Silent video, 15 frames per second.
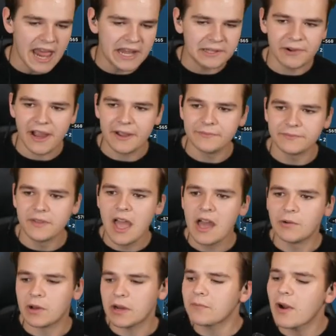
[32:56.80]
Anyway,
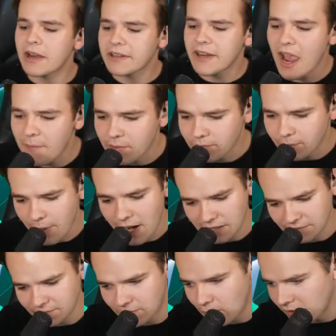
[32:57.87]
what I'm right now
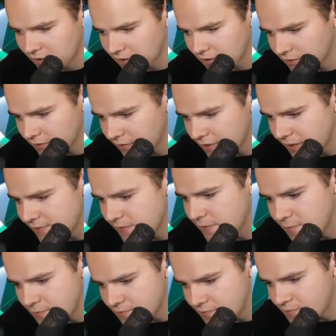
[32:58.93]
preparing for, if
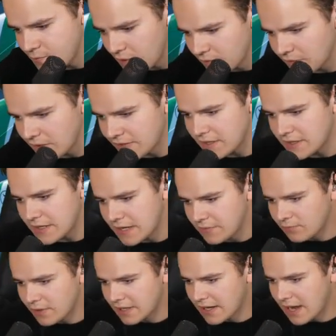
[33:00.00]
you wouldn't, if you
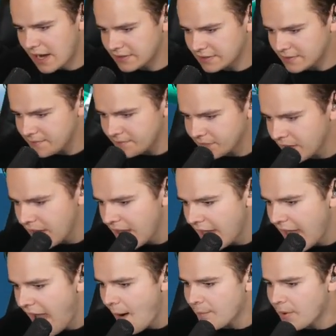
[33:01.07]
didn't realize,
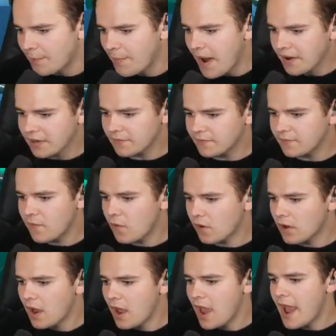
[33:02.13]
I'm preparing
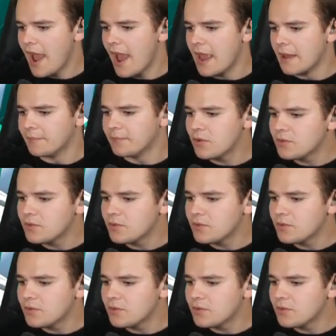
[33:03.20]
for a